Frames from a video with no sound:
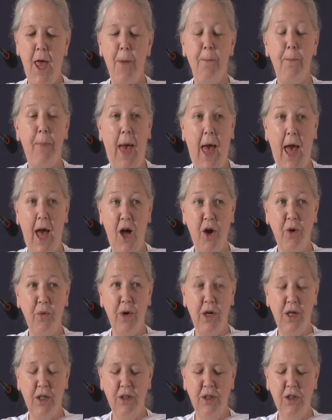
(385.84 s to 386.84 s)

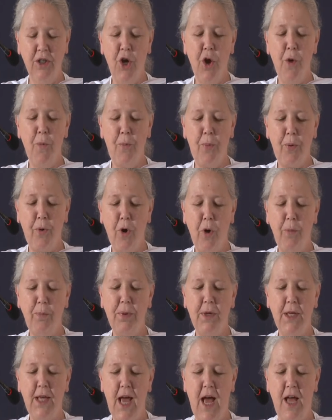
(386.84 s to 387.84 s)
Power,
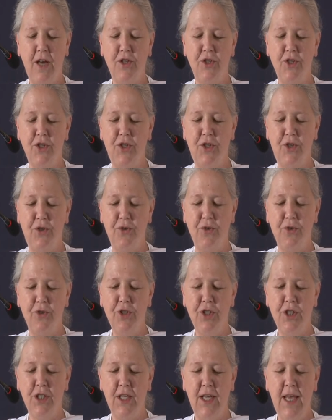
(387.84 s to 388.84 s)
properly
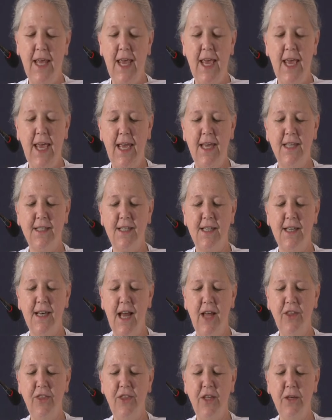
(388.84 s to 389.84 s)
understood, is
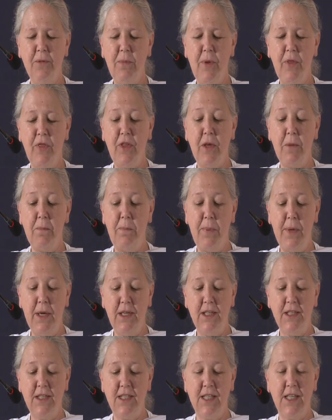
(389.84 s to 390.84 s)
nothing but the
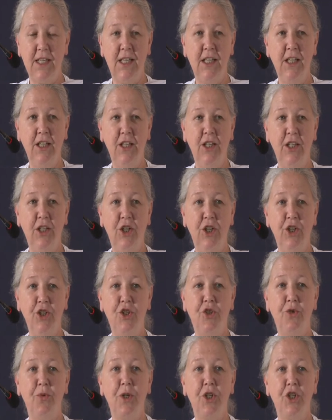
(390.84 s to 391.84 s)
ability
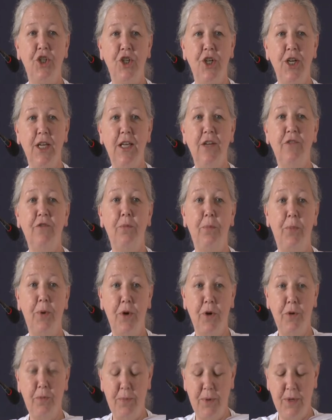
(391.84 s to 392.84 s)
to achieve
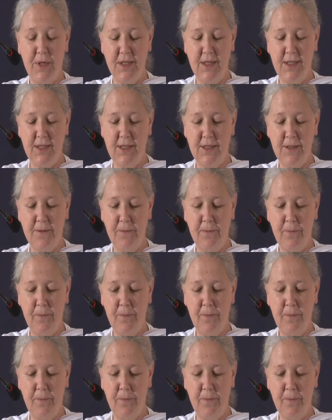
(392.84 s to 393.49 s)
purpose."